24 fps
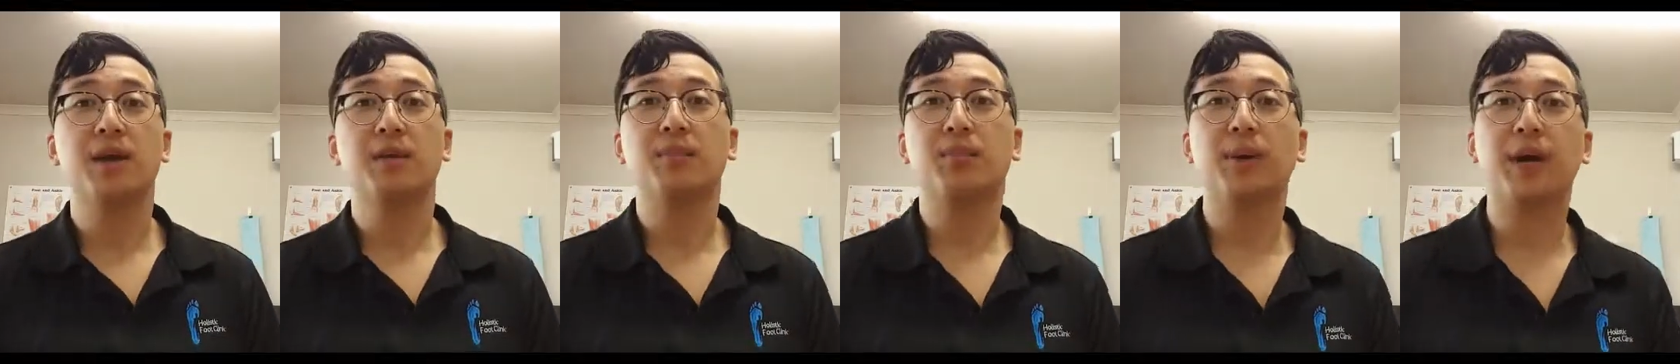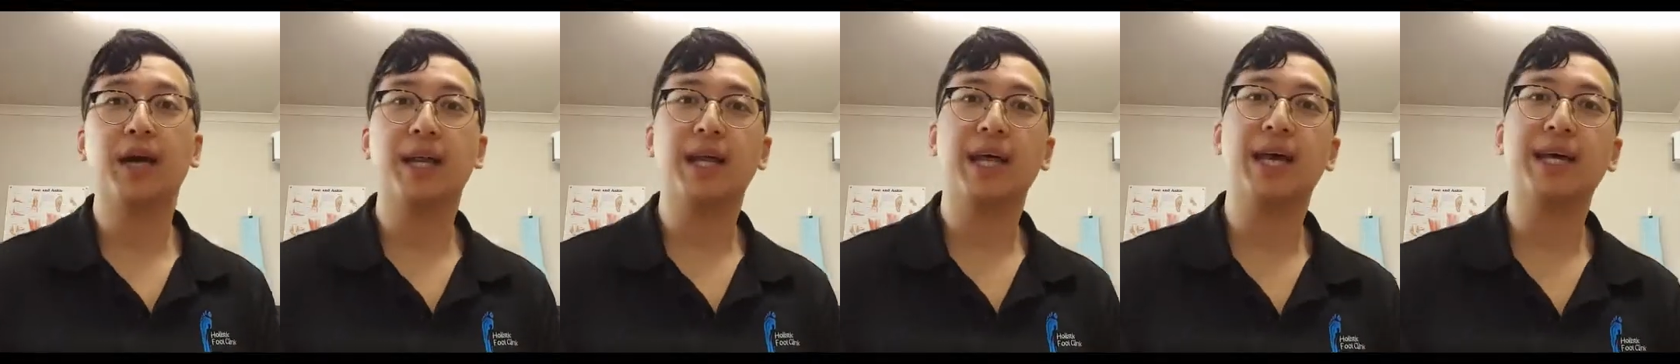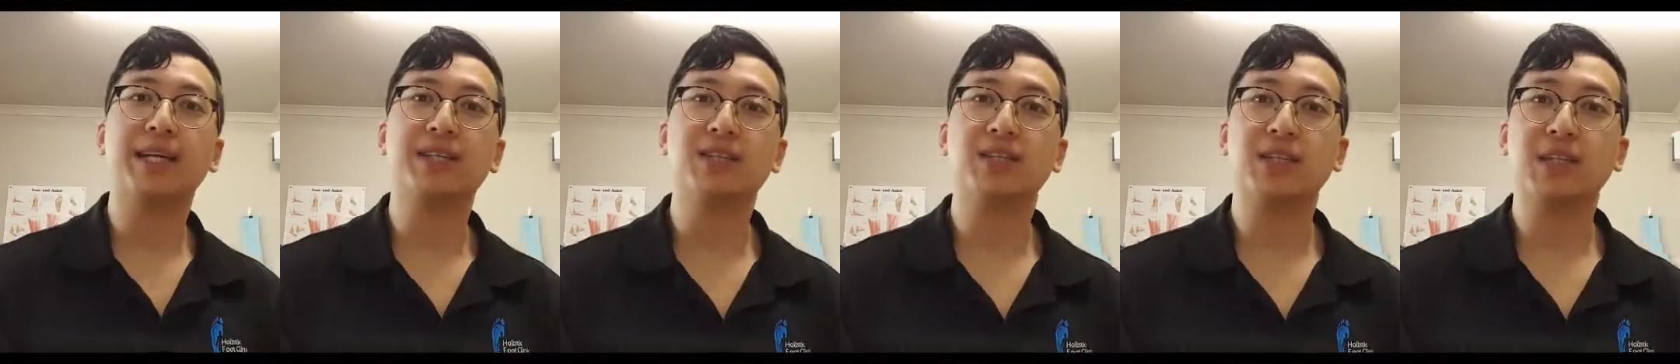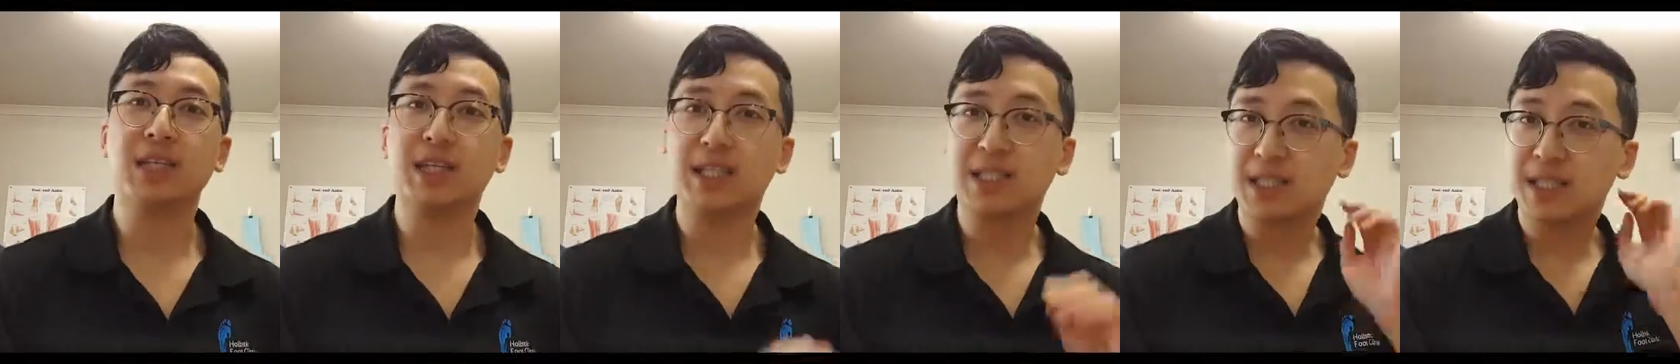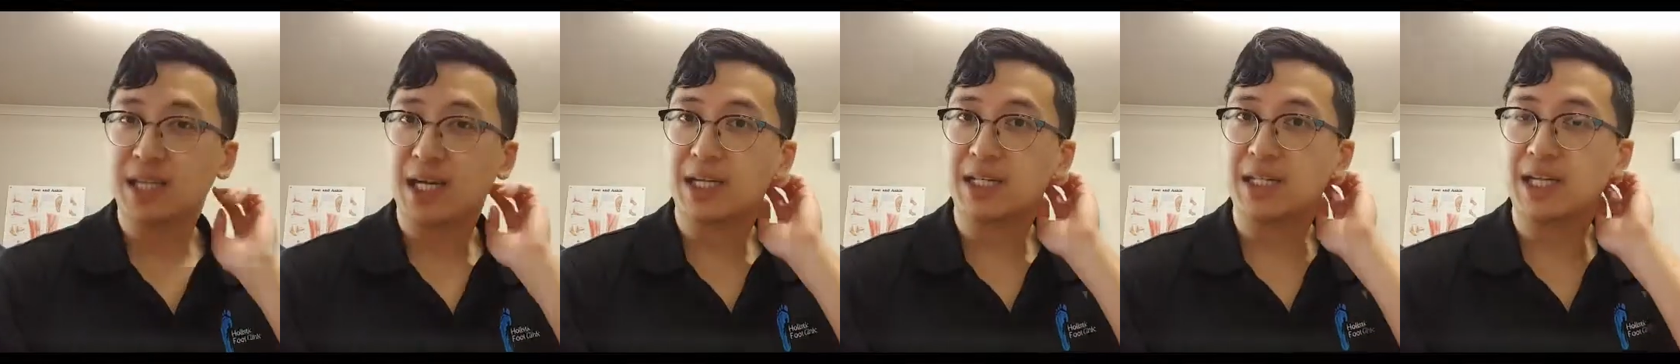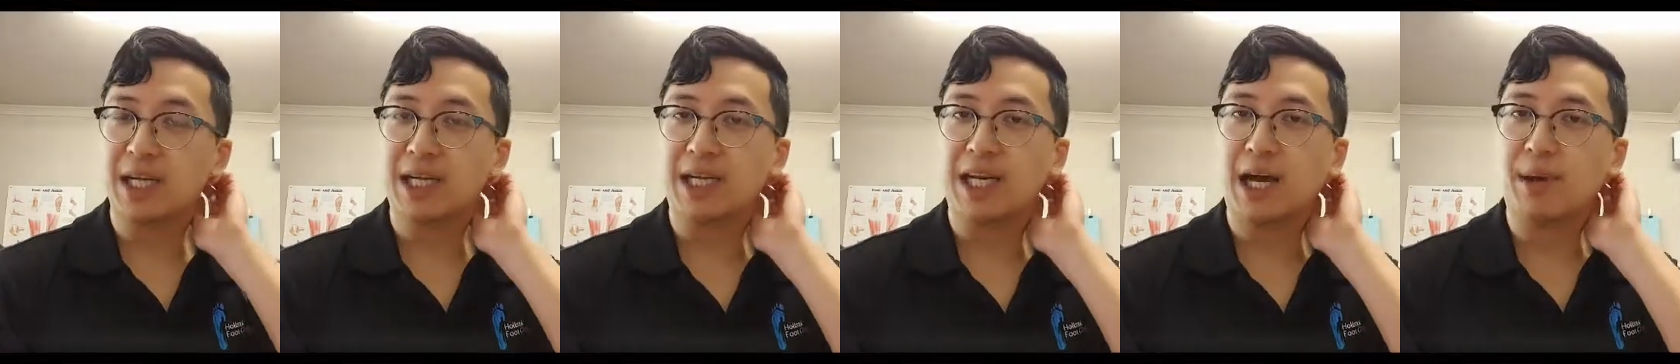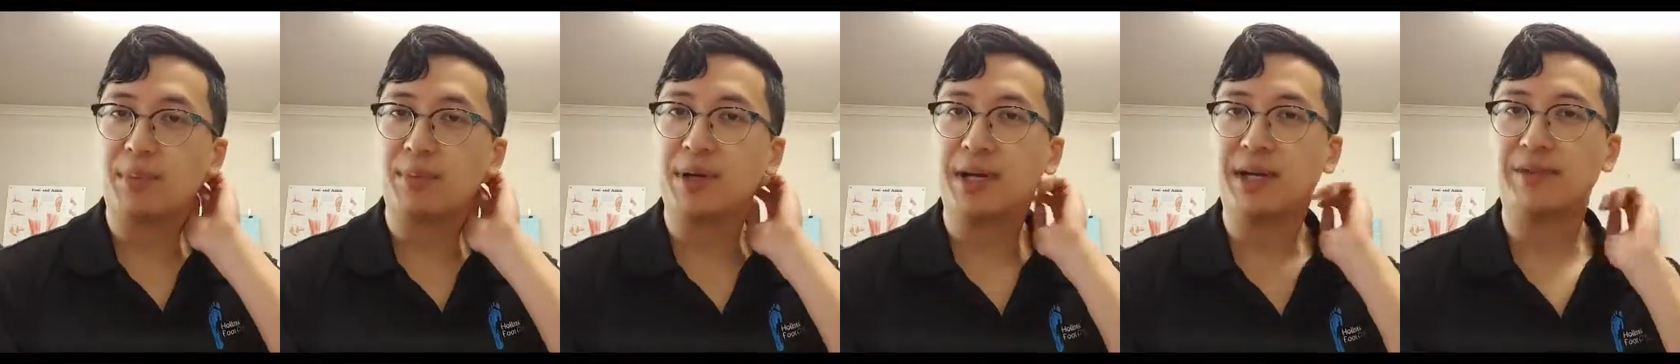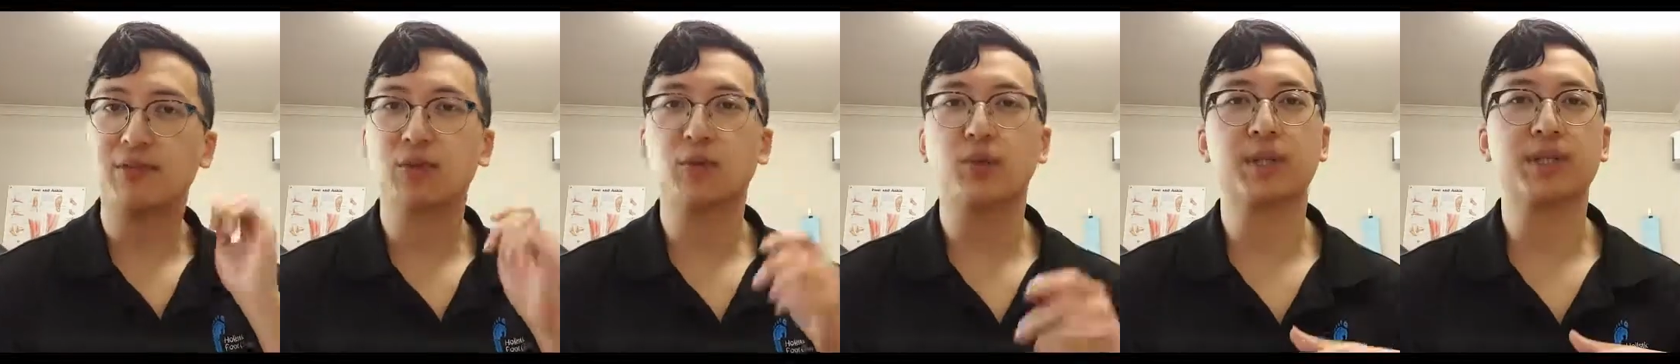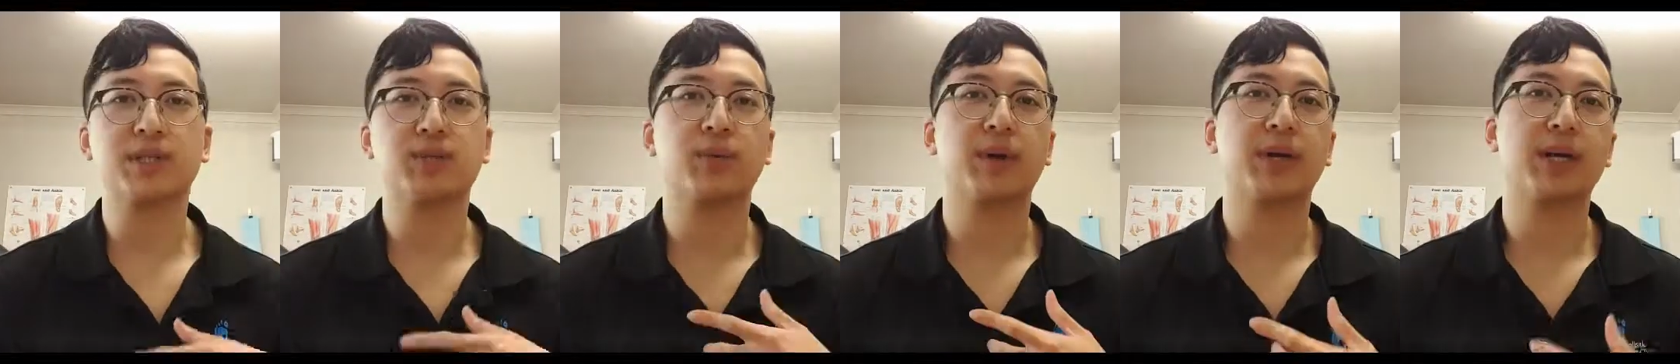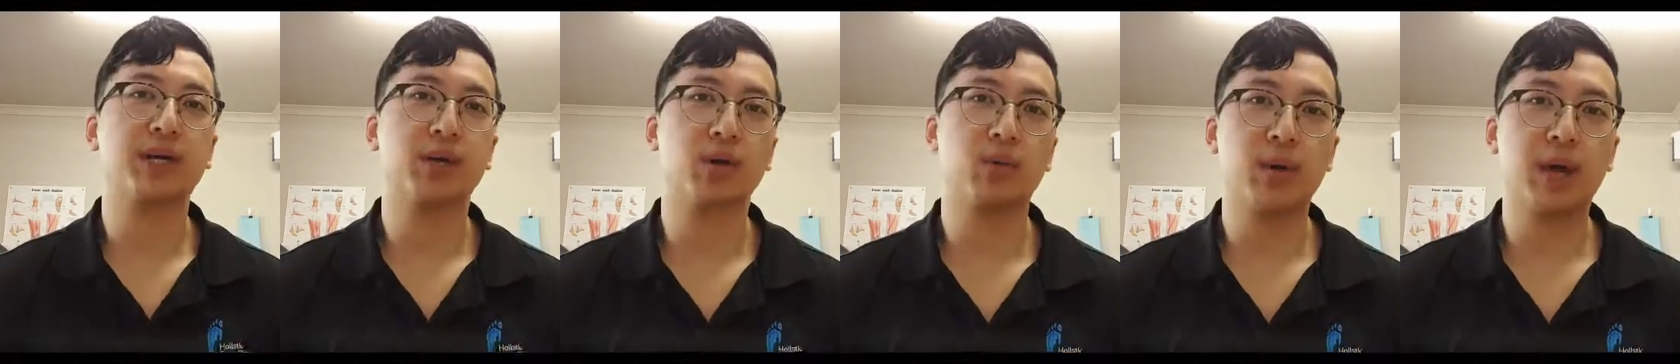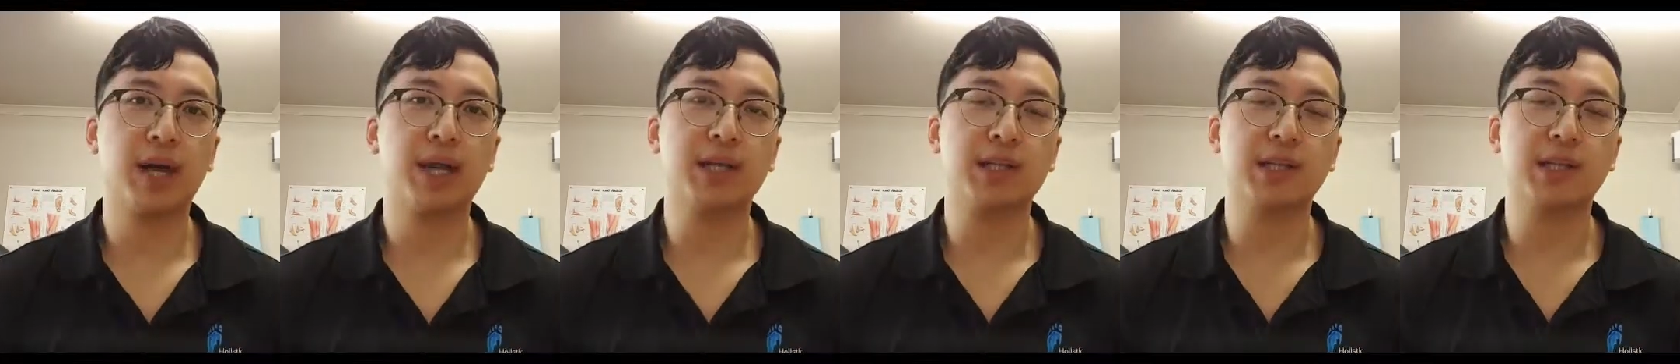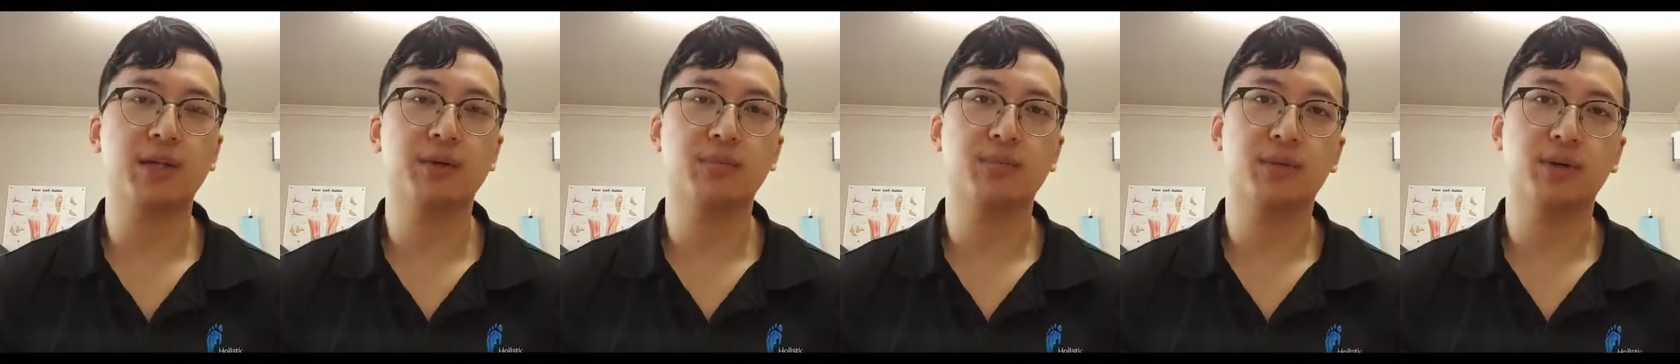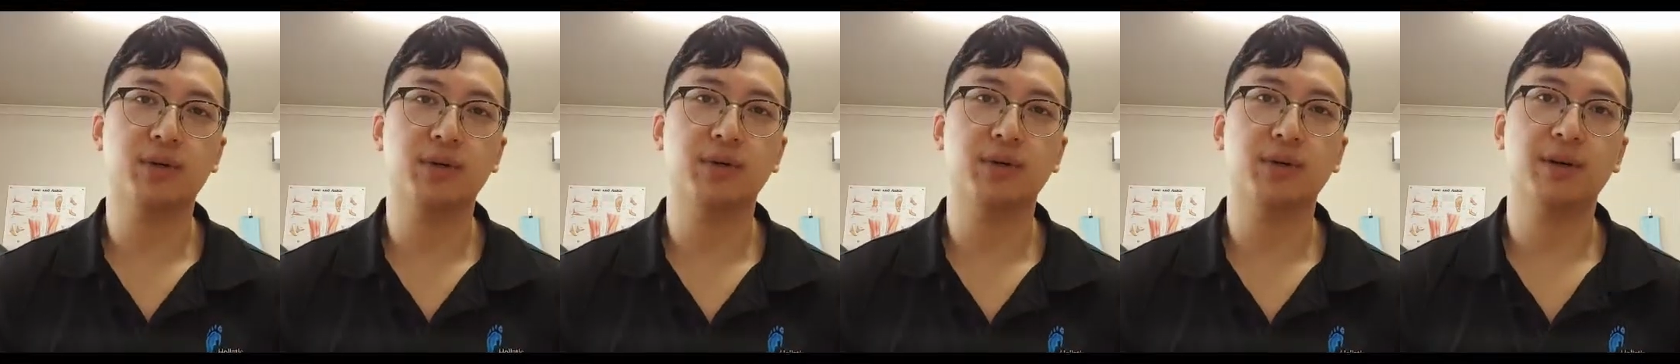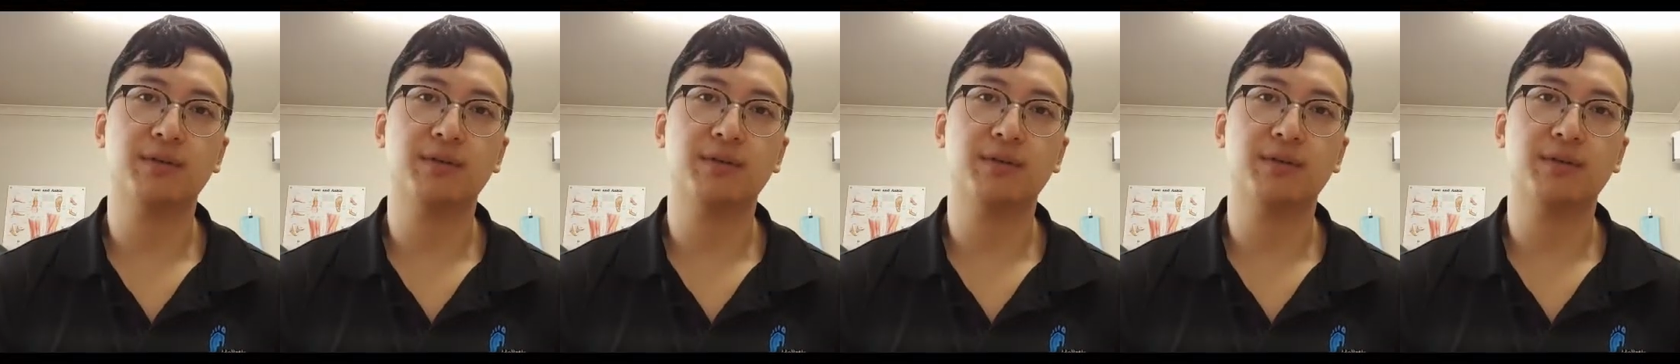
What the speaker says: But as things start to heat up and everyone's running around a lot more,